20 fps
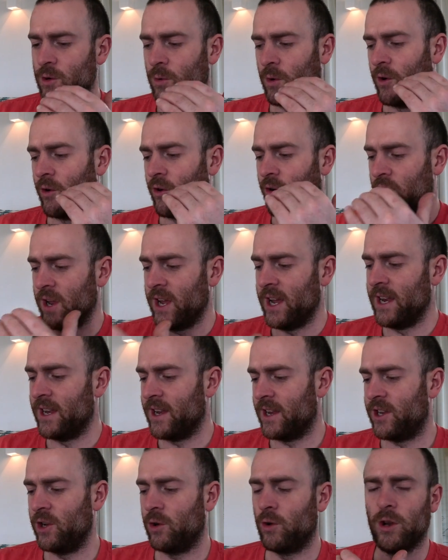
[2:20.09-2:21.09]
You can
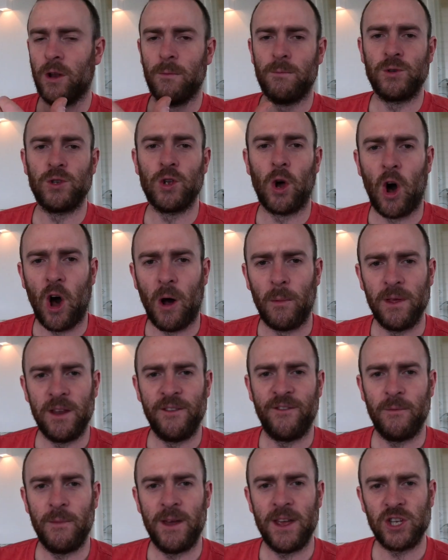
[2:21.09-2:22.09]
read it, you can absorb the
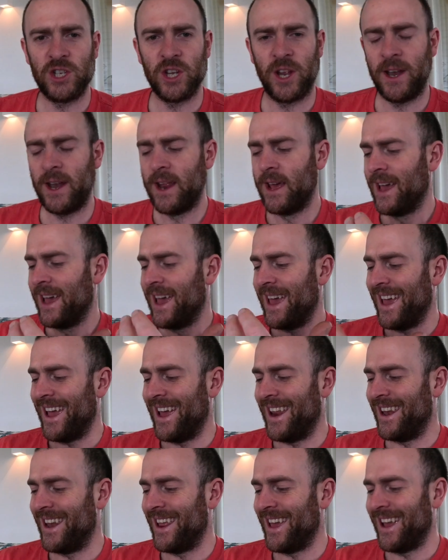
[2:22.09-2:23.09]
information
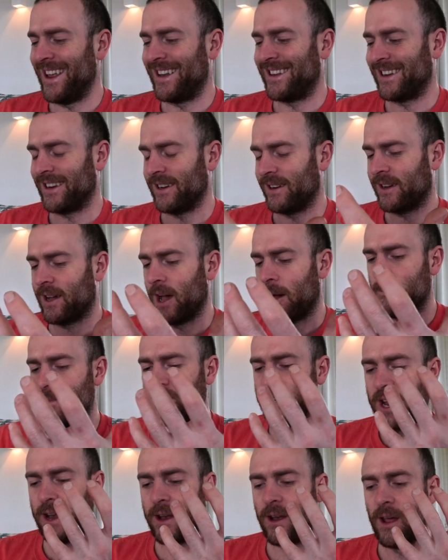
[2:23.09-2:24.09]
in it,
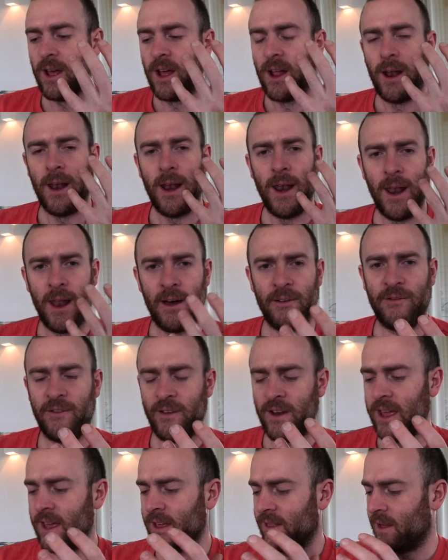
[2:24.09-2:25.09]
comes in
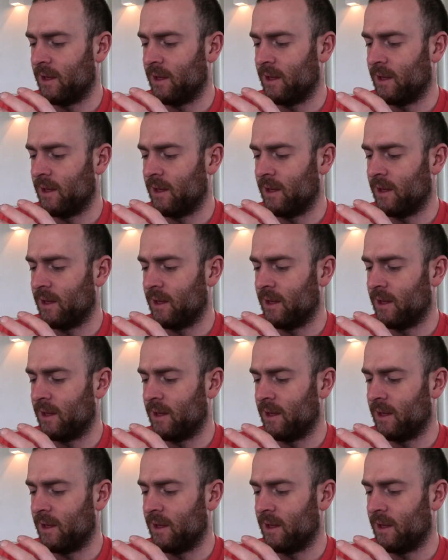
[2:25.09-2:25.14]
lovely.